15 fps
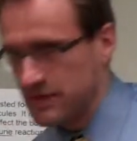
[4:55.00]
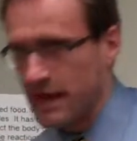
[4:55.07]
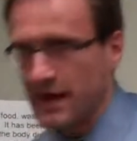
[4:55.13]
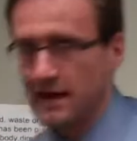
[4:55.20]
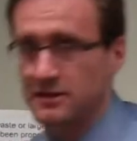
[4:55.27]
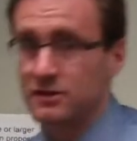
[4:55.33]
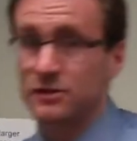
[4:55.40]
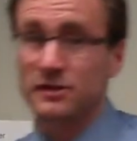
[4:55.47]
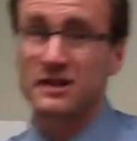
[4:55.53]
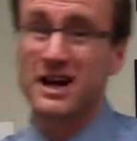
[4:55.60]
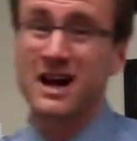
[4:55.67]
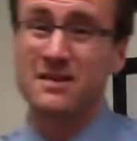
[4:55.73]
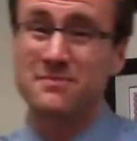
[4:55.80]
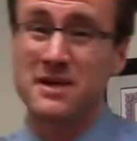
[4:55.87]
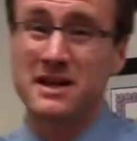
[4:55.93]
diet, your
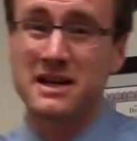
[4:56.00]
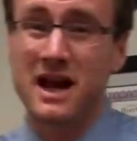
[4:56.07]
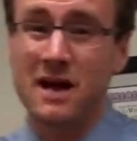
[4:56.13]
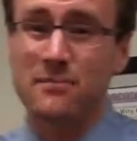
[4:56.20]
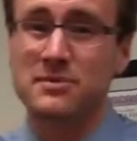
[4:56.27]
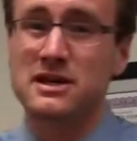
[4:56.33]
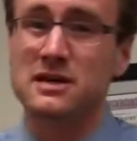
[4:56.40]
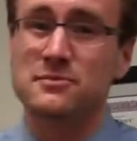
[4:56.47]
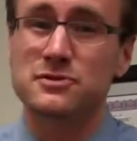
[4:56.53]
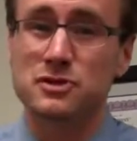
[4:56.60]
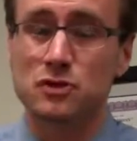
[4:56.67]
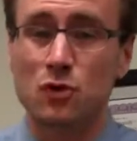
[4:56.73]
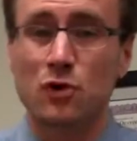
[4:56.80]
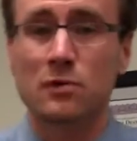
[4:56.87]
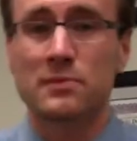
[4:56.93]
gut may not be
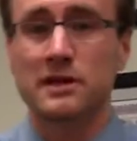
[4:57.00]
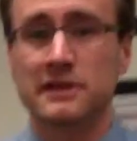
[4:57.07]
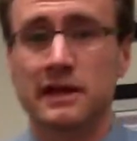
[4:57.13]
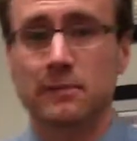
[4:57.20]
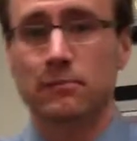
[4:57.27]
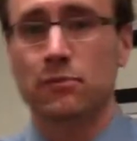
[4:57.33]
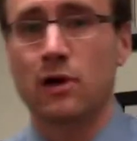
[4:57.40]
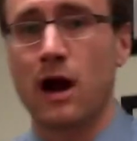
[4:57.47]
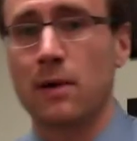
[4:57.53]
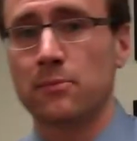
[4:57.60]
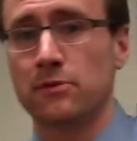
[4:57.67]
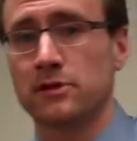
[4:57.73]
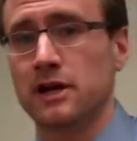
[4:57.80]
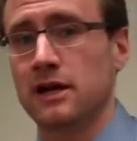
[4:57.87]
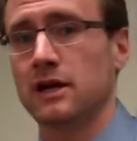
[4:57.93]
absorbing them
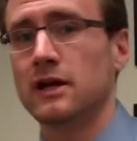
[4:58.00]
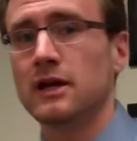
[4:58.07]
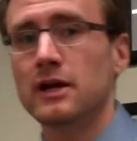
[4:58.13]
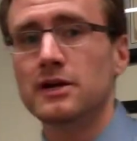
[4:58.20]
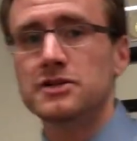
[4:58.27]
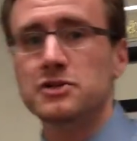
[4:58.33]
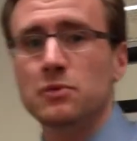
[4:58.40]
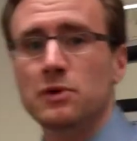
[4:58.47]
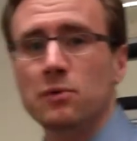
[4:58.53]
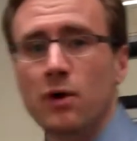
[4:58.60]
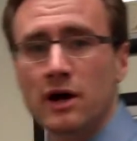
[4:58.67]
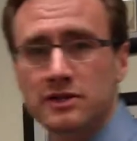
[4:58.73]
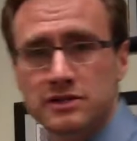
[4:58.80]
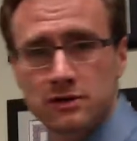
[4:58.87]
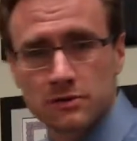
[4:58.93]
properly. So we
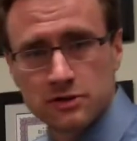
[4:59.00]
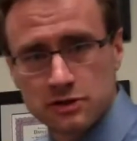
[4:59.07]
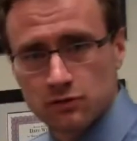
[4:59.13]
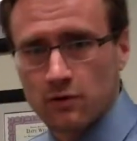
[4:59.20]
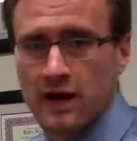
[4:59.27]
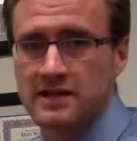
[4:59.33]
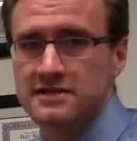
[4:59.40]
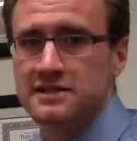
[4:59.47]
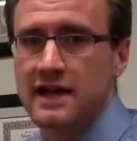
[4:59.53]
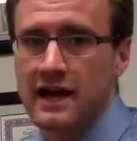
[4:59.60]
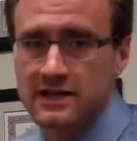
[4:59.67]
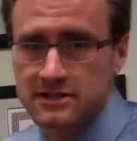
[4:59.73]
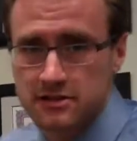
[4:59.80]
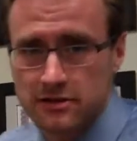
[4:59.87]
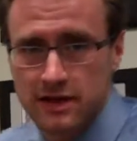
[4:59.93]
want to address
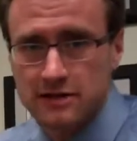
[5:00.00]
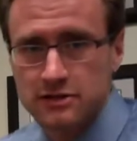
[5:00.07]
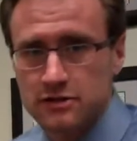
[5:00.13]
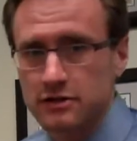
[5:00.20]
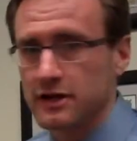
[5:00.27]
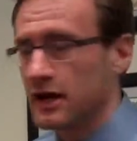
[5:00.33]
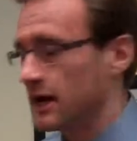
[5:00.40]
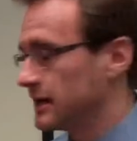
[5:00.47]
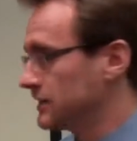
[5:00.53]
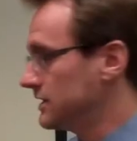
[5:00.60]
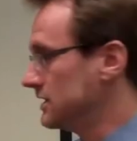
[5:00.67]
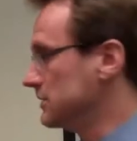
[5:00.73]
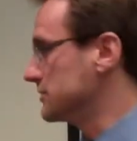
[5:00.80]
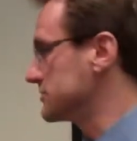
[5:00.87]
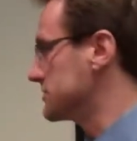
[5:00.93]
that so that your gut
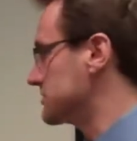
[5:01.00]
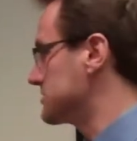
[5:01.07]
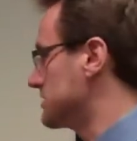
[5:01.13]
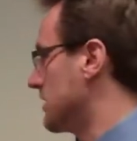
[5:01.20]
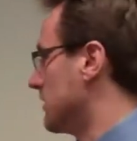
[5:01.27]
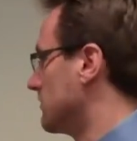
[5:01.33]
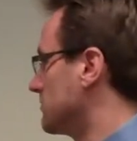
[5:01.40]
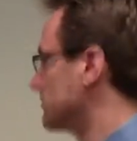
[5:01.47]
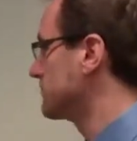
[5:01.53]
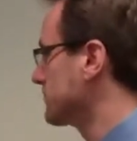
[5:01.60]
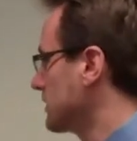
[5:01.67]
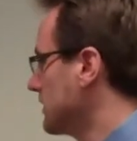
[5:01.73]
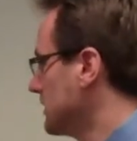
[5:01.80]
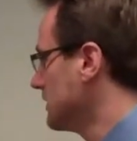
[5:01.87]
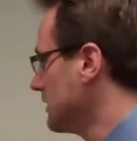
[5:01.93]
heals itself.
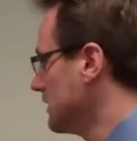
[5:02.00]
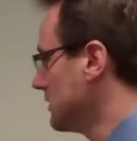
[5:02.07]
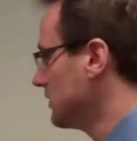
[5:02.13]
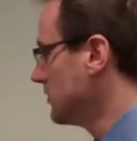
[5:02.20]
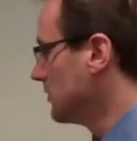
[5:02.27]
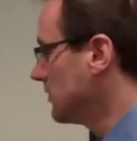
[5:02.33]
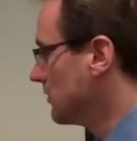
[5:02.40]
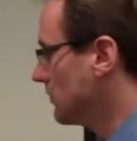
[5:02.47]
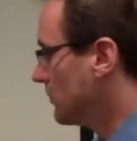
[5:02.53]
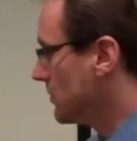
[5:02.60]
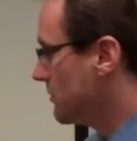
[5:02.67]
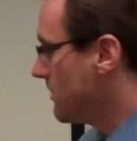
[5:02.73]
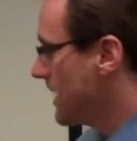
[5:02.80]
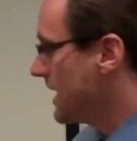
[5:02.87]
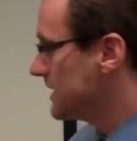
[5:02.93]
We
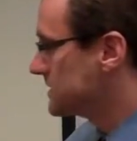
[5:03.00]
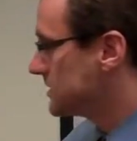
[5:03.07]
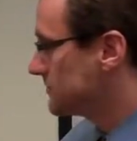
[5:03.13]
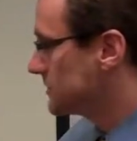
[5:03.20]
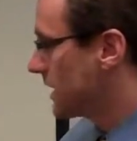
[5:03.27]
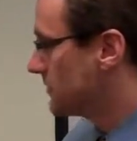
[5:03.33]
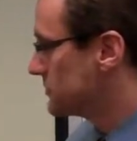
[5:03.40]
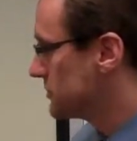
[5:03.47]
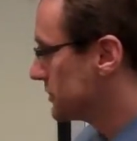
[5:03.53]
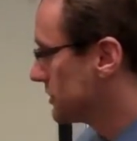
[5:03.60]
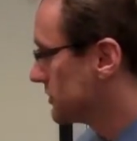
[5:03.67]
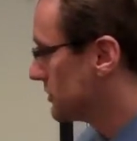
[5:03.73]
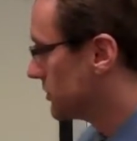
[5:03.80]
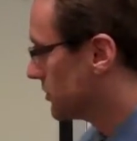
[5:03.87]
may sometimes look at the